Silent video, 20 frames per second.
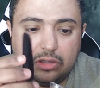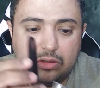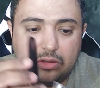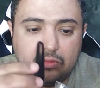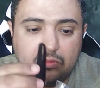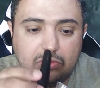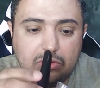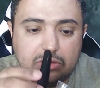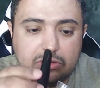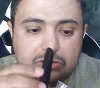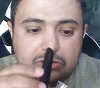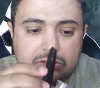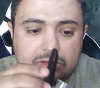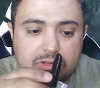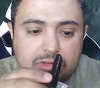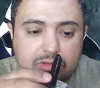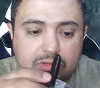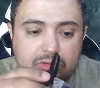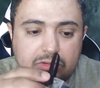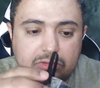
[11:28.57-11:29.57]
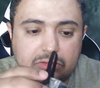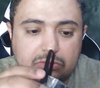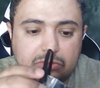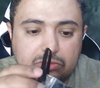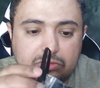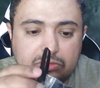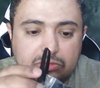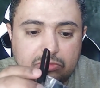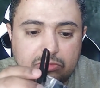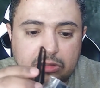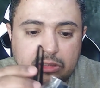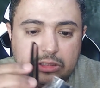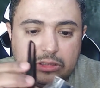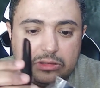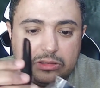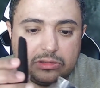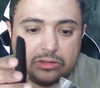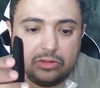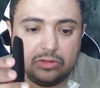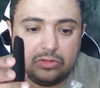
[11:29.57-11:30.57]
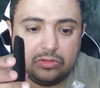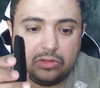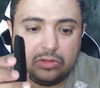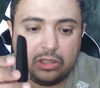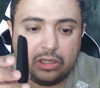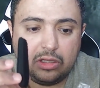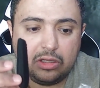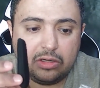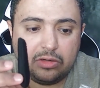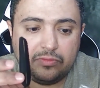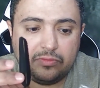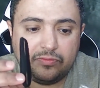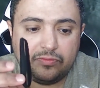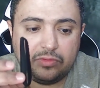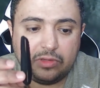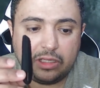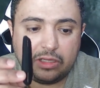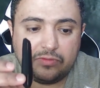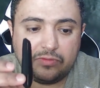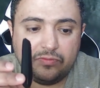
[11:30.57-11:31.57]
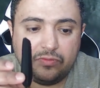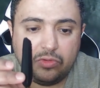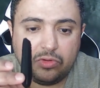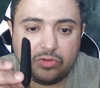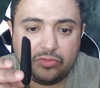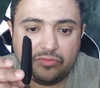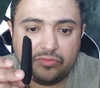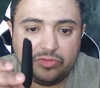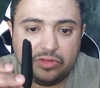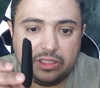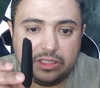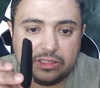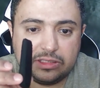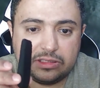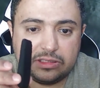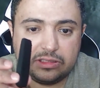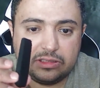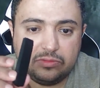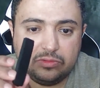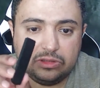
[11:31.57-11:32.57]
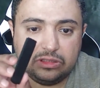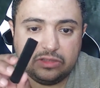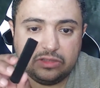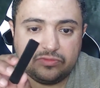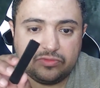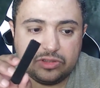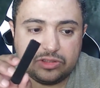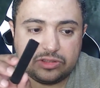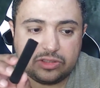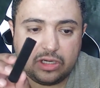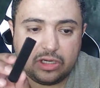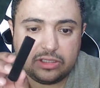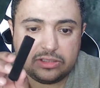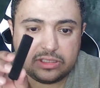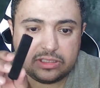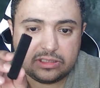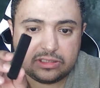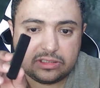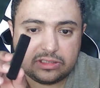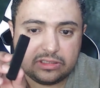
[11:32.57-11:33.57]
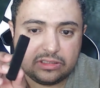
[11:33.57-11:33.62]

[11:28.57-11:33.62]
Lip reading: 1, 2, 3, so a lot of, like 4 of these with different sizes.